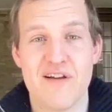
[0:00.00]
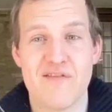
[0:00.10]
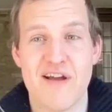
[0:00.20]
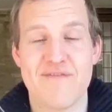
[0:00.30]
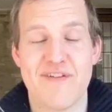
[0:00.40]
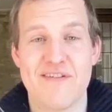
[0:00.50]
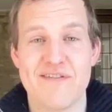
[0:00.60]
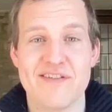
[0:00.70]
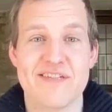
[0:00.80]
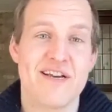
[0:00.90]
great
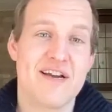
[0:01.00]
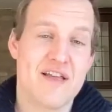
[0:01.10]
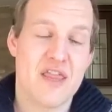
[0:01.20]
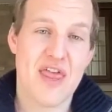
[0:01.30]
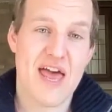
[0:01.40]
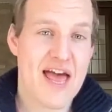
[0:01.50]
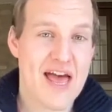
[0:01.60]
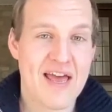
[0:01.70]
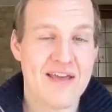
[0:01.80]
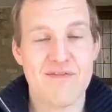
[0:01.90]
founders
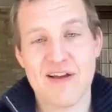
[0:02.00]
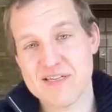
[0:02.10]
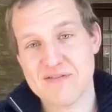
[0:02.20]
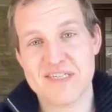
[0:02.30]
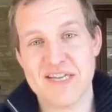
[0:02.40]
there relative to,